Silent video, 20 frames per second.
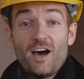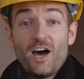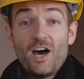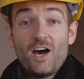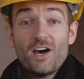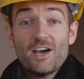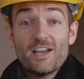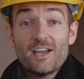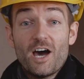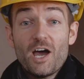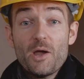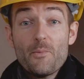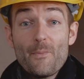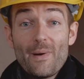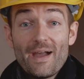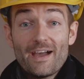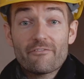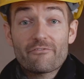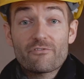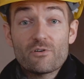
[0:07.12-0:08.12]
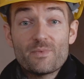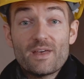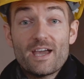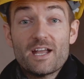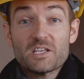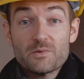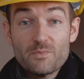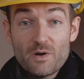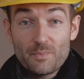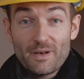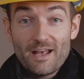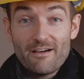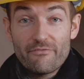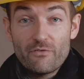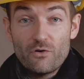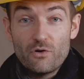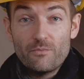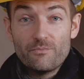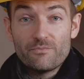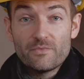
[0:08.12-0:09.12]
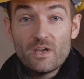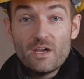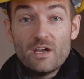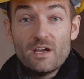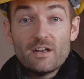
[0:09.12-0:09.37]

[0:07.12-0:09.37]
Hi, I'm Matt from the HMO platform.